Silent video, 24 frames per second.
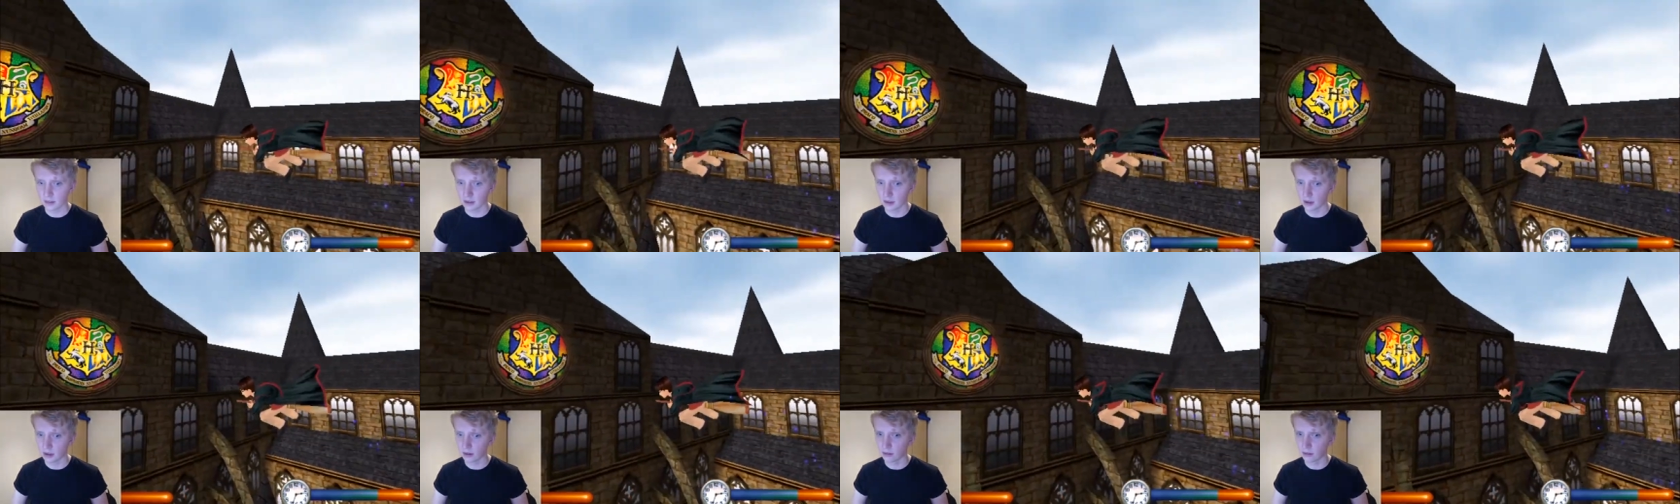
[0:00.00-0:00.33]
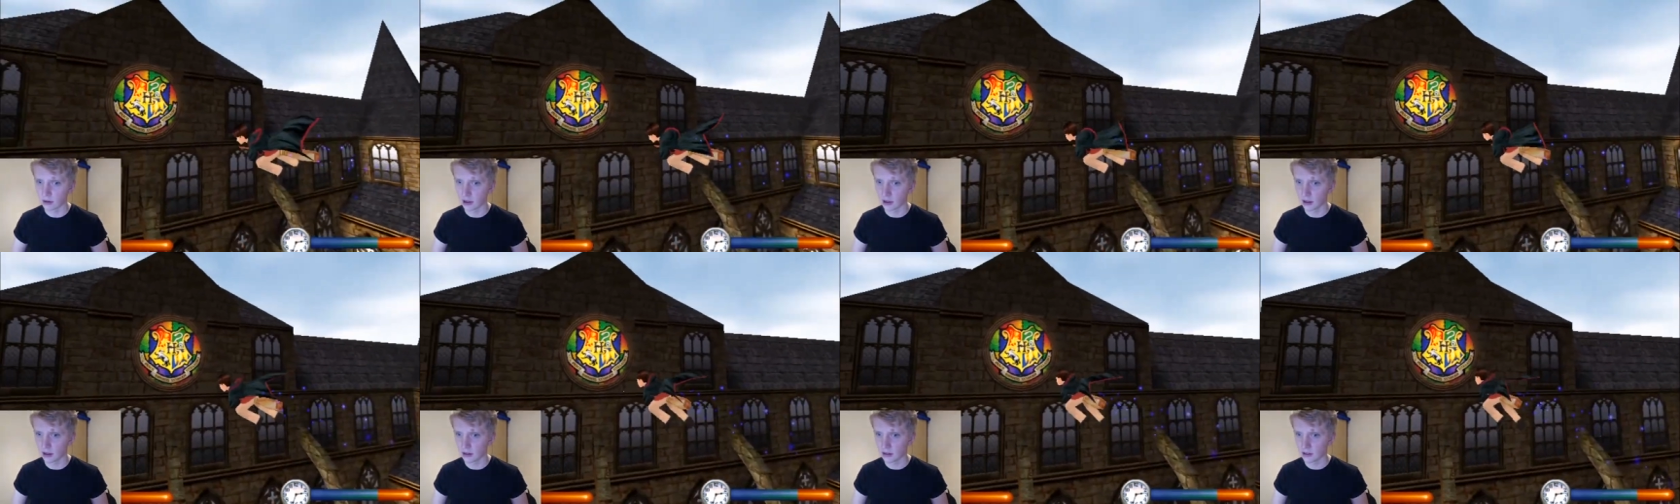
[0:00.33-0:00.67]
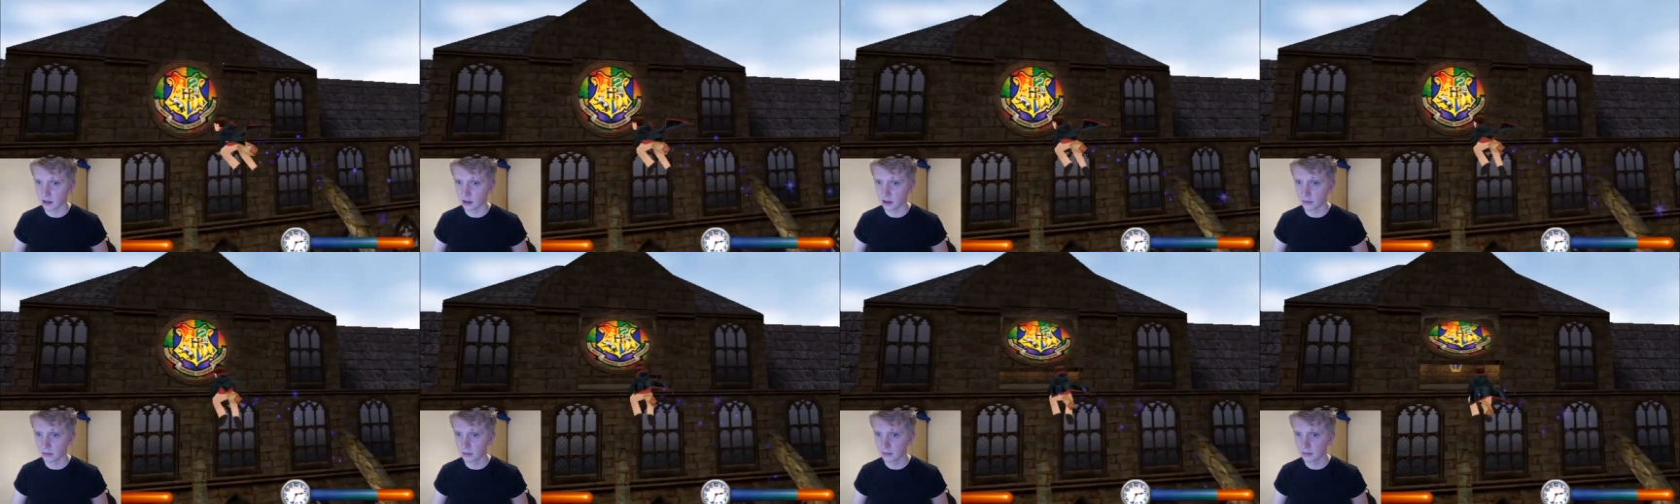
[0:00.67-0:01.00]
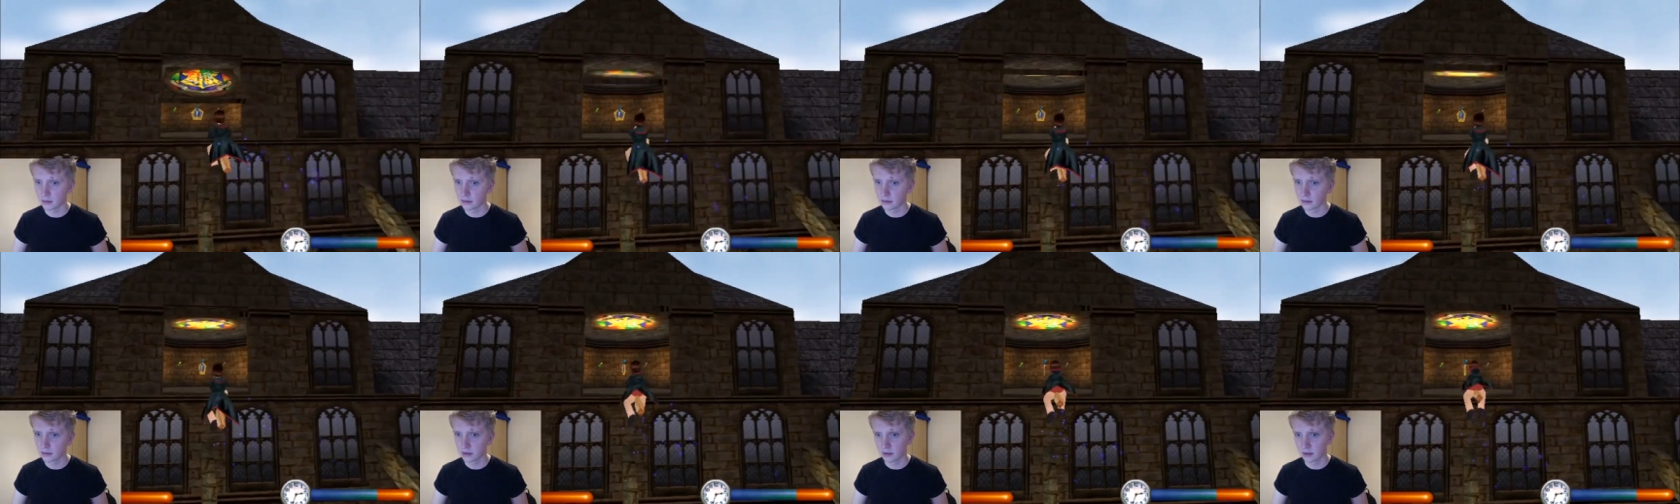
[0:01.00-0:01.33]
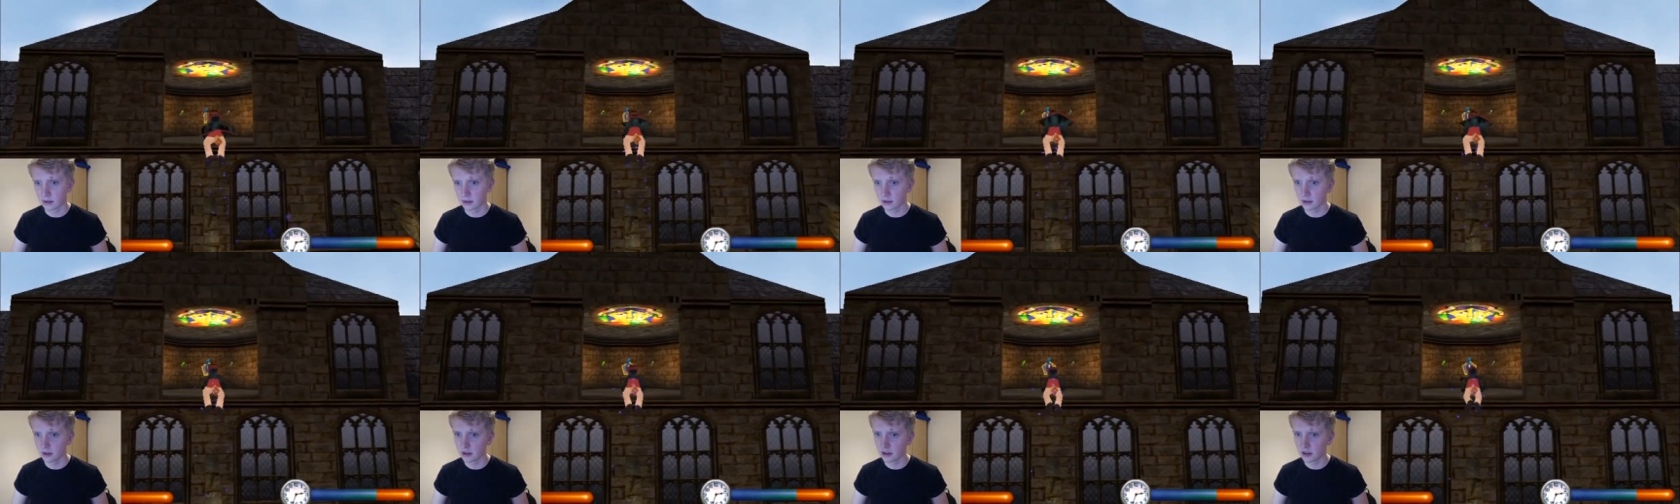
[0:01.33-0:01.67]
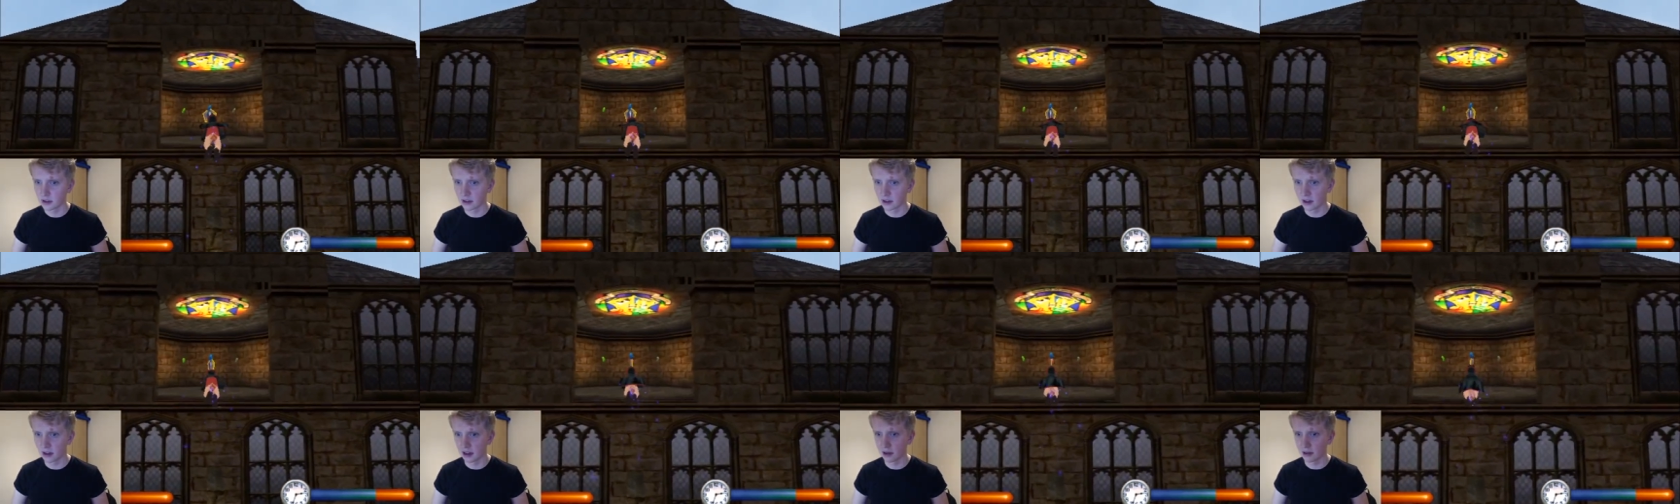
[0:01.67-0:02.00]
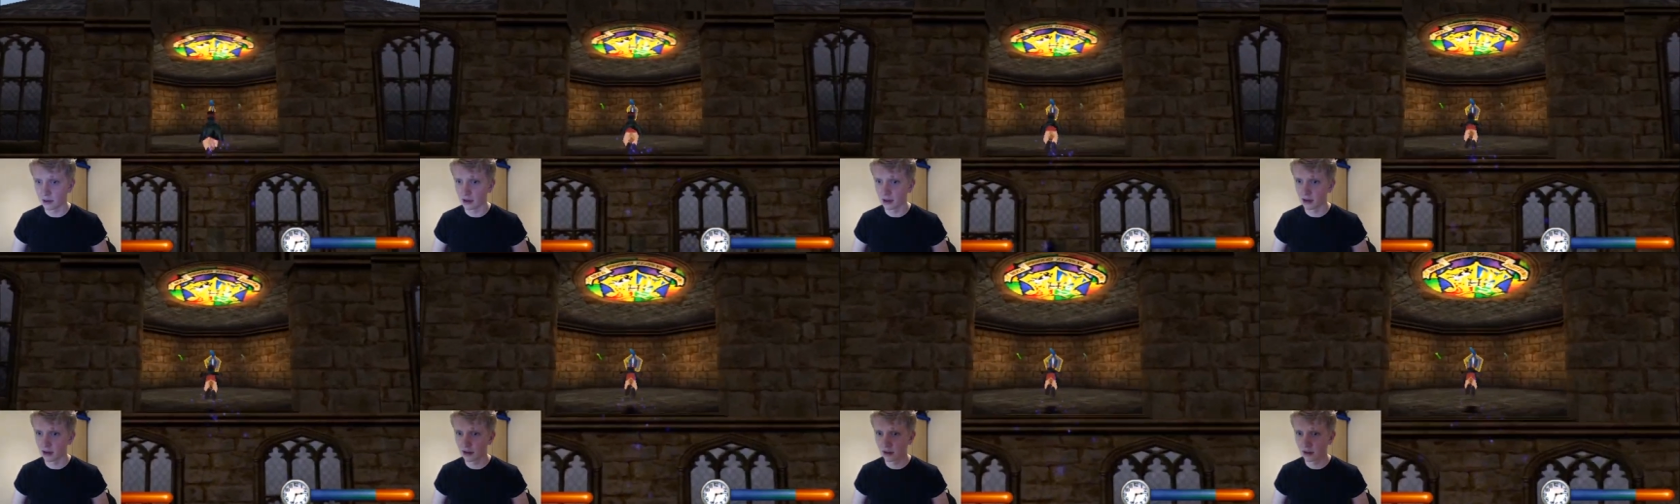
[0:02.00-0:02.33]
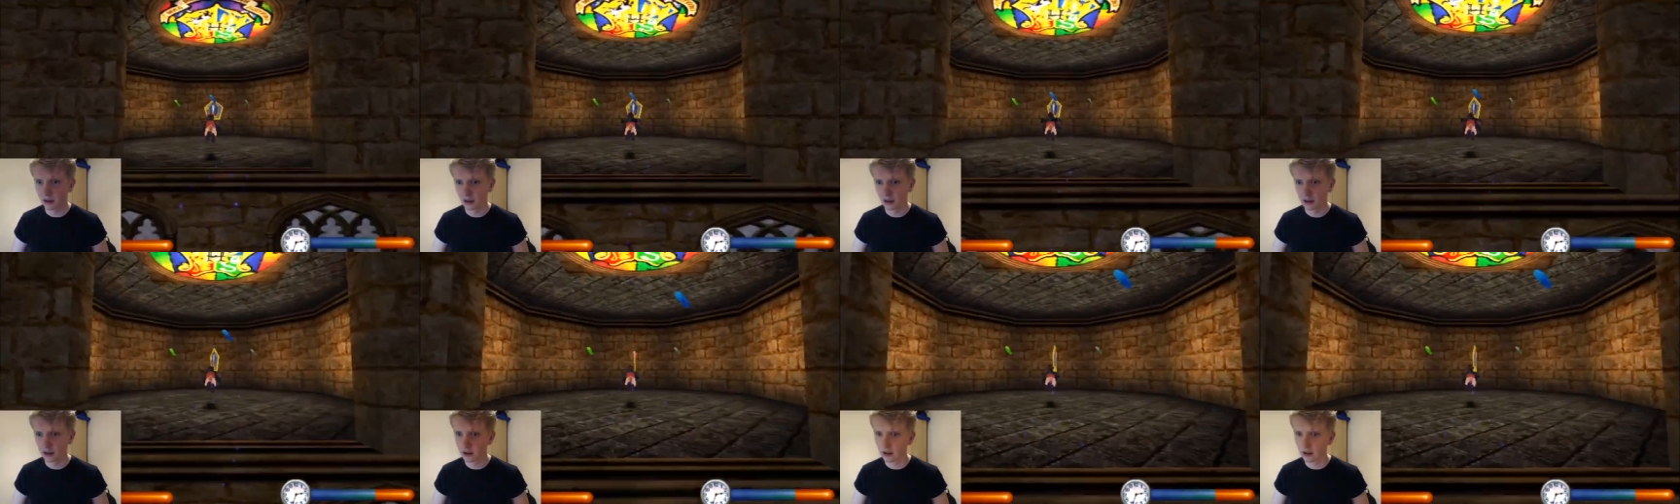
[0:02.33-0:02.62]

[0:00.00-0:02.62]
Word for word: I'm running out of time. There we go.